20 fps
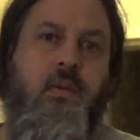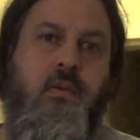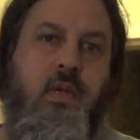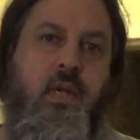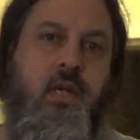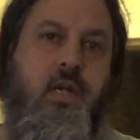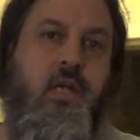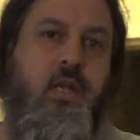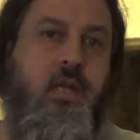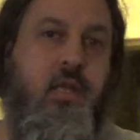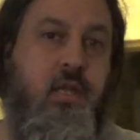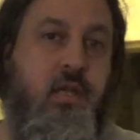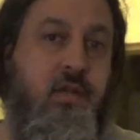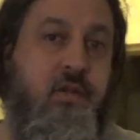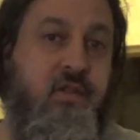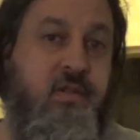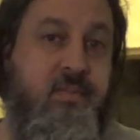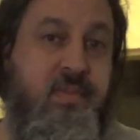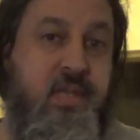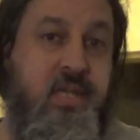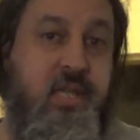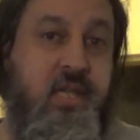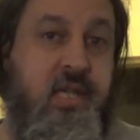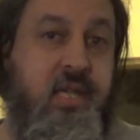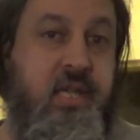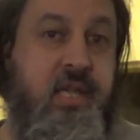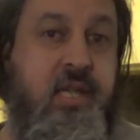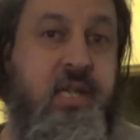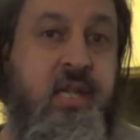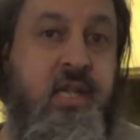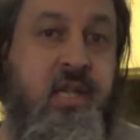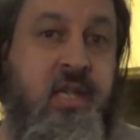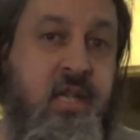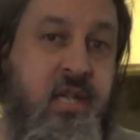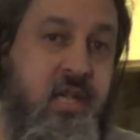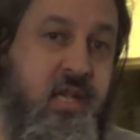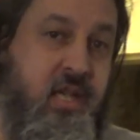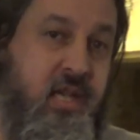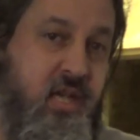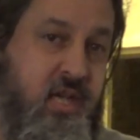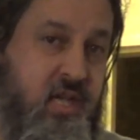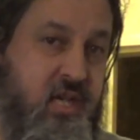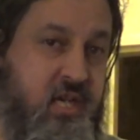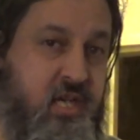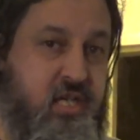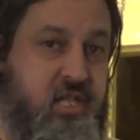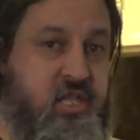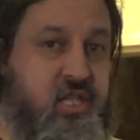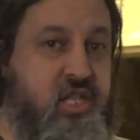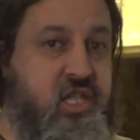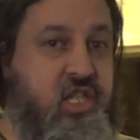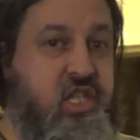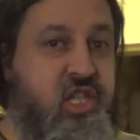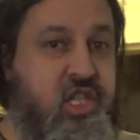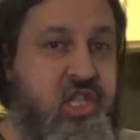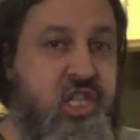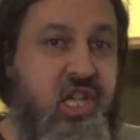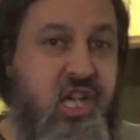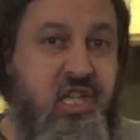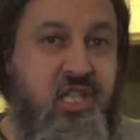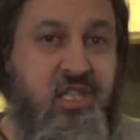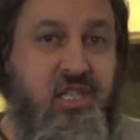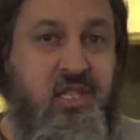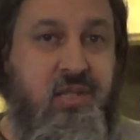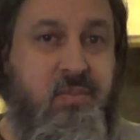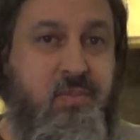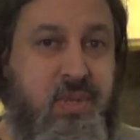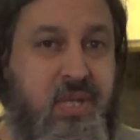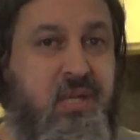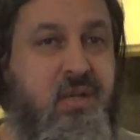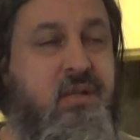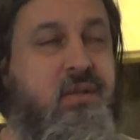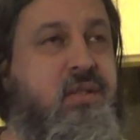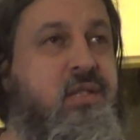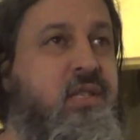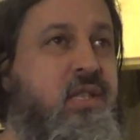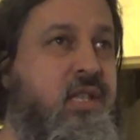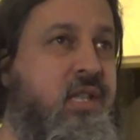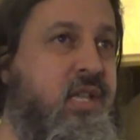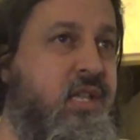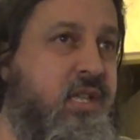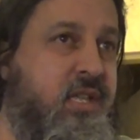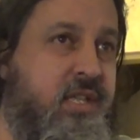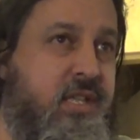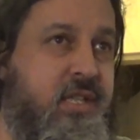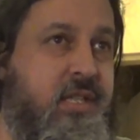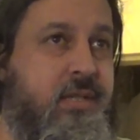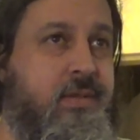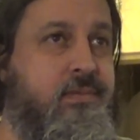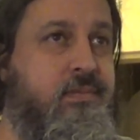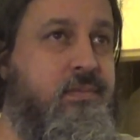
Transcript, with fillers: Well, hello everybody. It is just about uh, um,